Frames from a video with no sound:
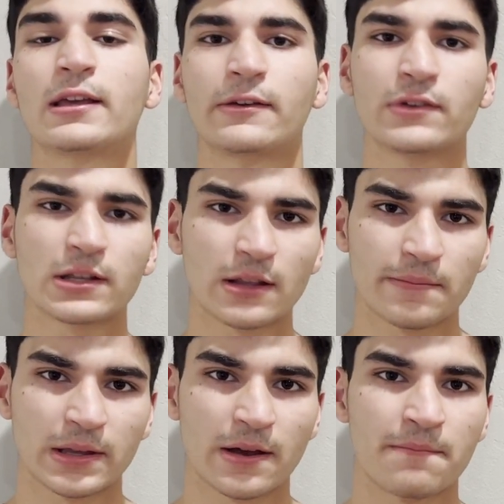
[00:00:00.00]
giving
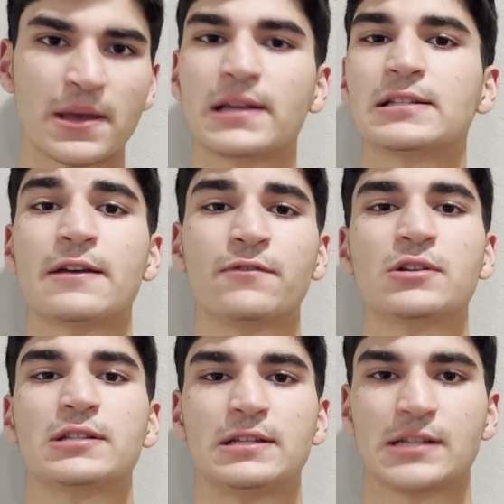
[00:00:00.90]
Colombia a mega
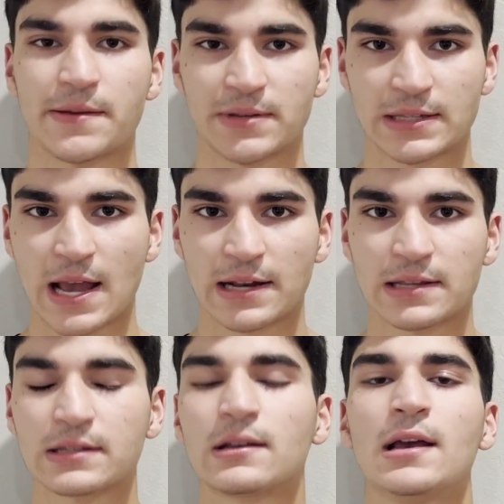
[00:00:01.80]
diversity type of status.